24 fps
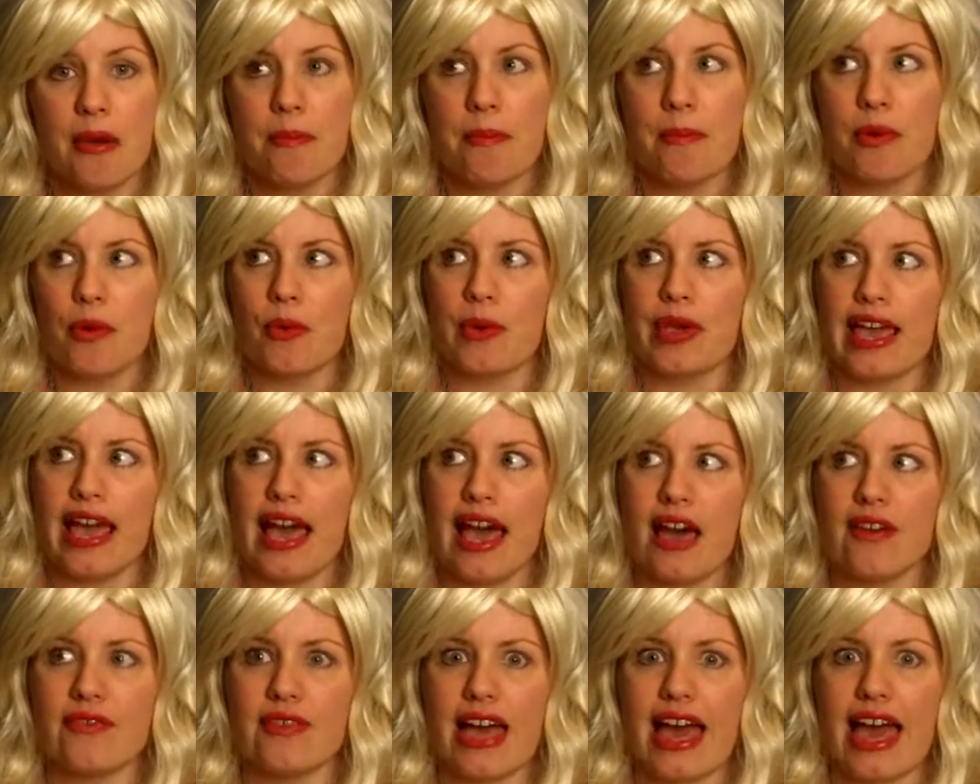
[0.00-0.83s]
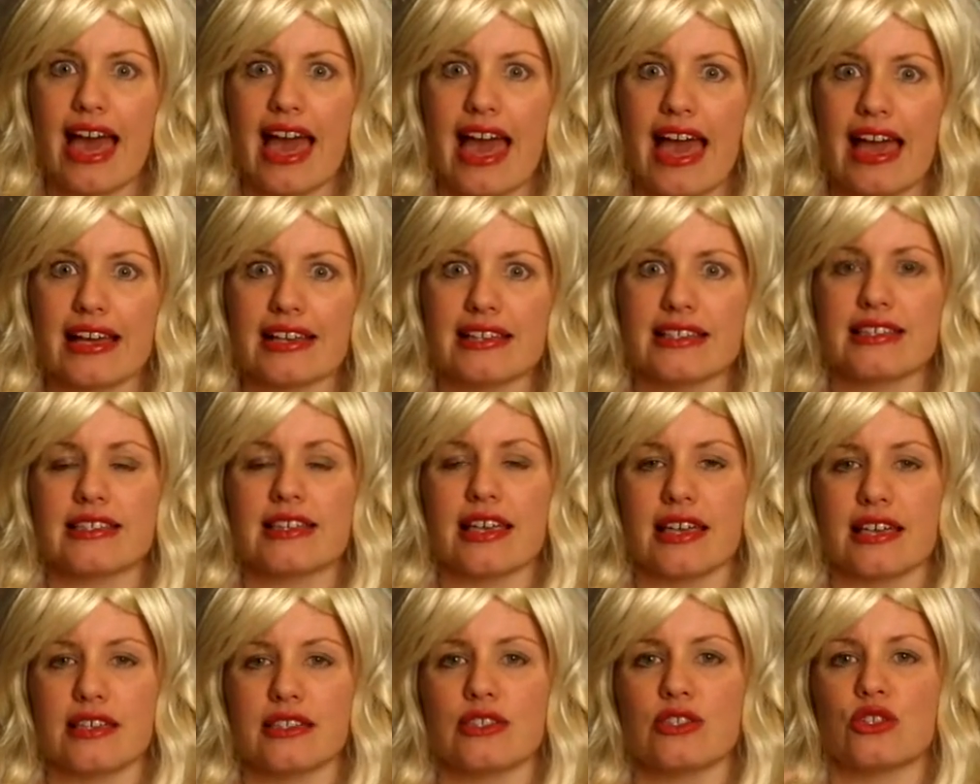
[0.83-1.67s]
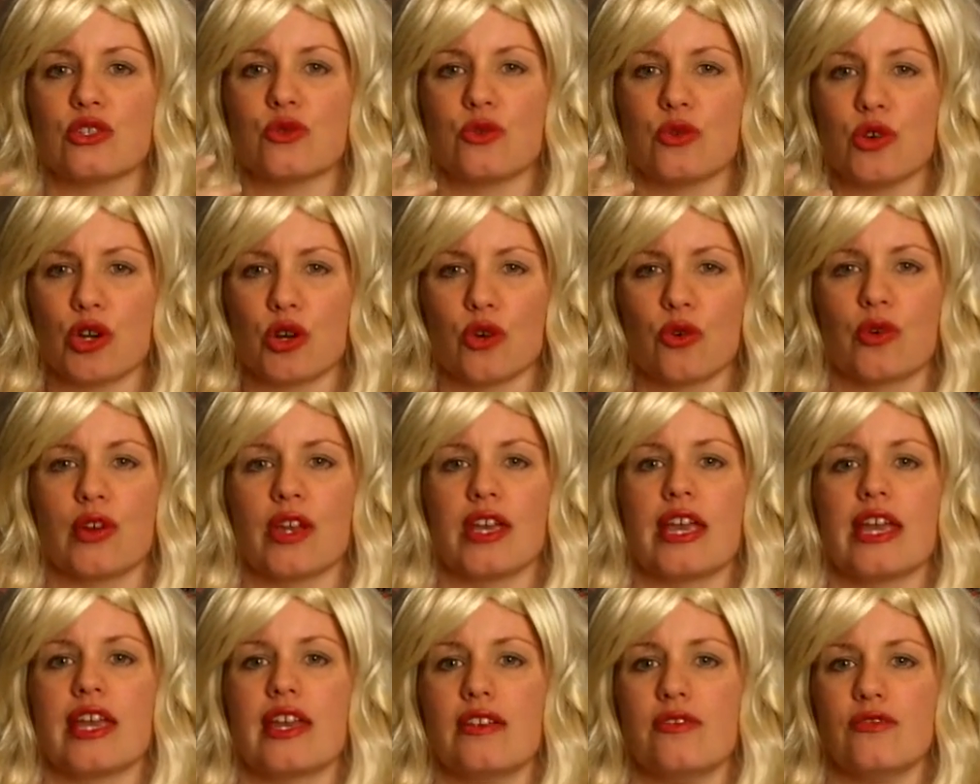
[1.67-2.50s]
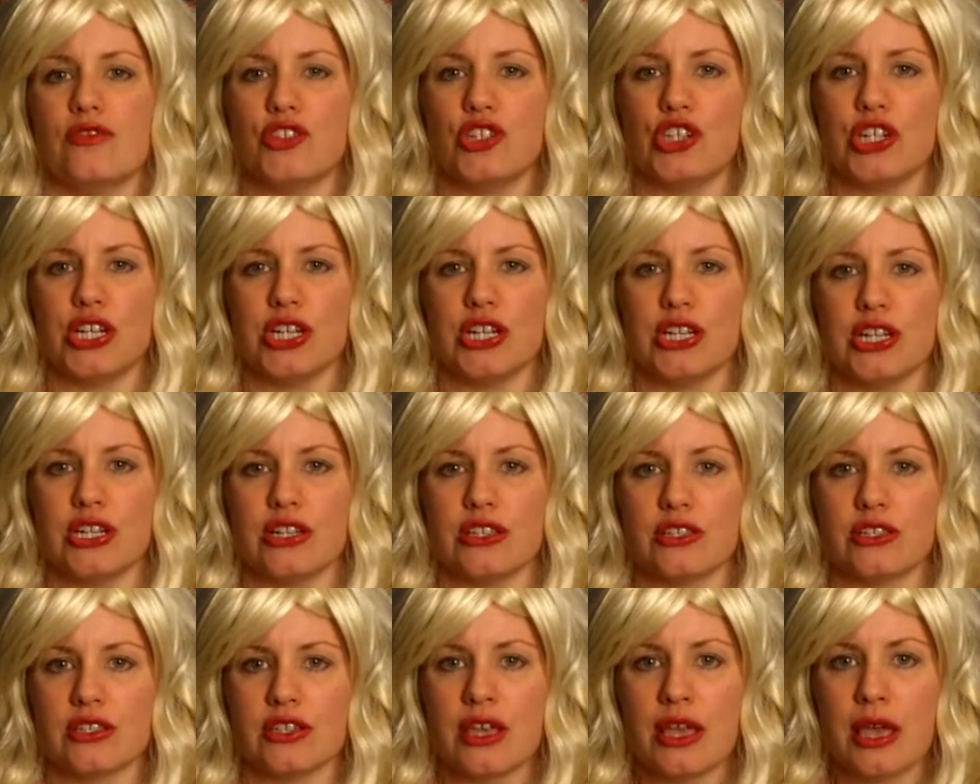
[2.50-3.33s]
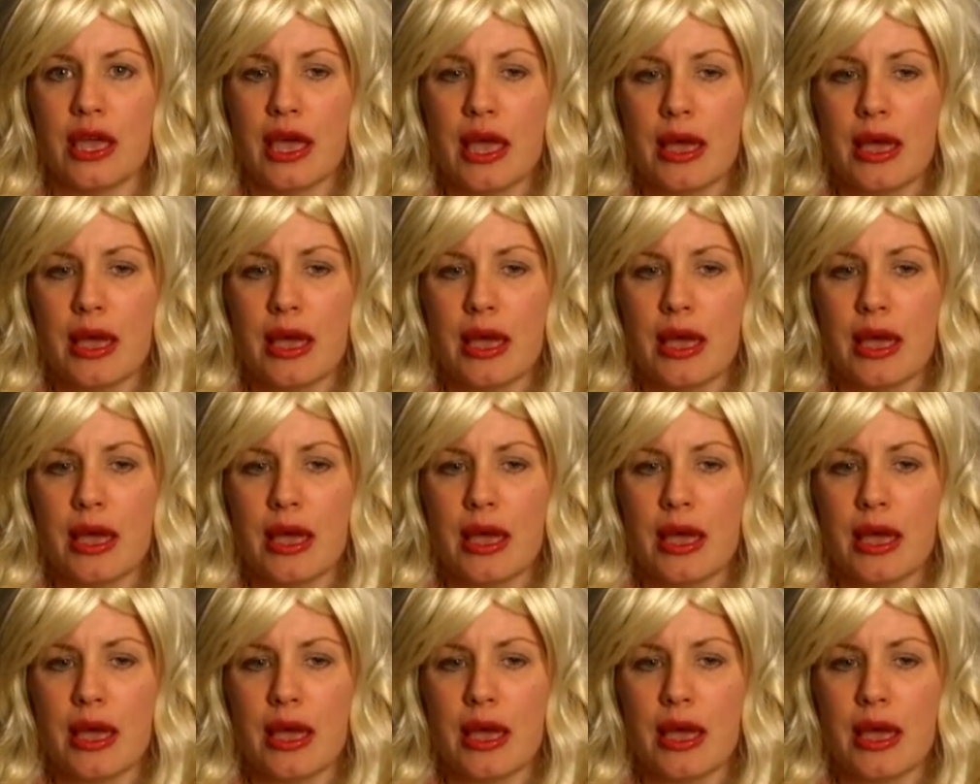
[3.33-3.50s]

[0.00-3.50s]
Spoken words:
but we have access to a creative genius.